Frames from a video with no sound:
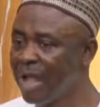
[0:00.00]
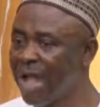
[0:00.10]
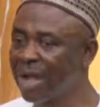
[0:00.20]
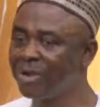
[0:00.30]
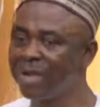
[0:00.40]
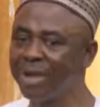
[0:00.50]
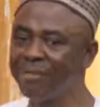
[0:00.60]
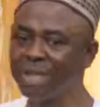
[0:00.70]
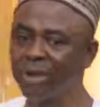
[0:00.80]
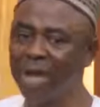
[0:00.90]
And another
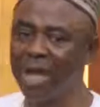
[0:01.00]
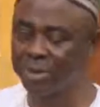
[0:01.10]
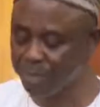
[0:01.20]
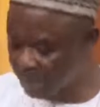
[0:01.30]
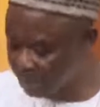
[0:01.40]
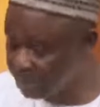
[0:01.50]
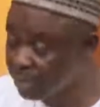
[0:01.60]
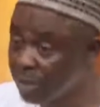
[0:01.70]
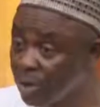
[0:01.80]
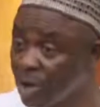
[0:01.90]
major aspect
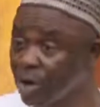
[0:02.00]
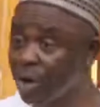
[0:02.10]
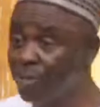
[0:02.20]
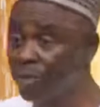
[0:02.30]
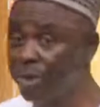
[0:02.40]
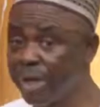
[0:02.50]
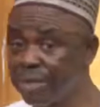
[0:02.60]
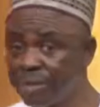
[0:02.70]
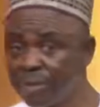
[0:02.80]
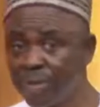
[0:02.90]
or
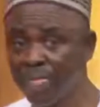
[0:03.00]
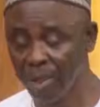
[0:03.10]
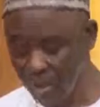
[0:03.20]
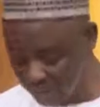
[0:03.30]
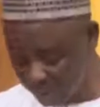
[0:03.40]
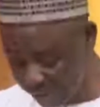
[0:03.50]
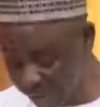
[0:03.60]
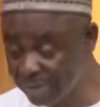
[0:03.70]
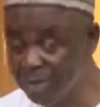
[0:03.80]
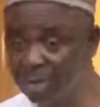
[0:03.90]
component of
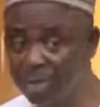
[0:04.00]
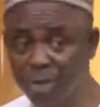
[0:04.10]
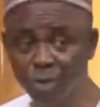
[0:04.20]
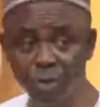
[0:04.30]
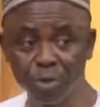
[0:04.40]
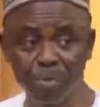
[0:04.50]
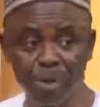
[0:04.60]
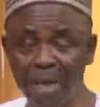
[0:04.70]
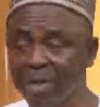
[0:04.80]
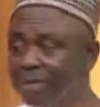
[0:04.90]
this growth
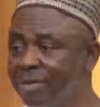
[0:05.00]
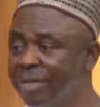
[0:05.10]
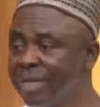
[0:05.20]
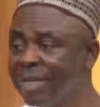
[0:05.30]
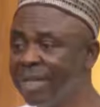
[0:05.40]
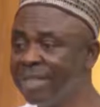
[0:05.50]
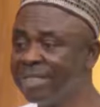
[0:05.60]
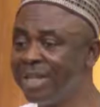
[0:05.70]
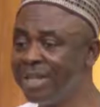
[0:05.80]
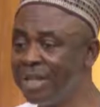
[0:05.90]
plan
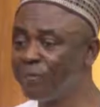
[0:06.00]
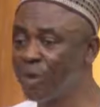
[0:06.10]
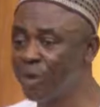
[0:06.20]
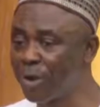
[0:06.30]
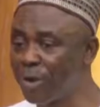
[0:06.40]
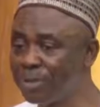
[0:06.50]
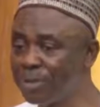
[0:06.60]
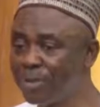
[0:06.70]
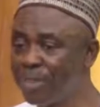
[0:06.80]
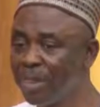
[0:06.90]
is the need for
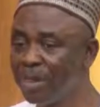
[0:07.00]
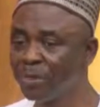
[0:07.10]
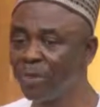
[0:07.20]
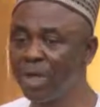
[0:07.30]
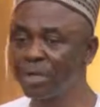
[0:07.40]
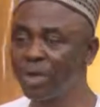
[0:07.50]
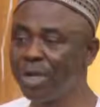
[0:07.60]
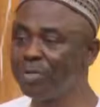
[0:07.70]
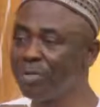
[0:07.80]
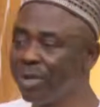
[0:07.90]
us to also
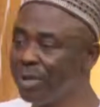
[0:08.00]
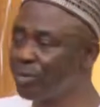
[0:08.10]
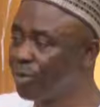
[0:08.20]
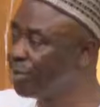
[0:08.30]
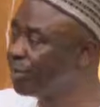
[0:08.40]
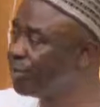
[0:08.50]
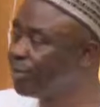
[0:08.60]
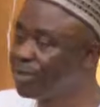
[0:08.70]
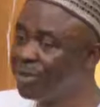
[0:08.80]
improve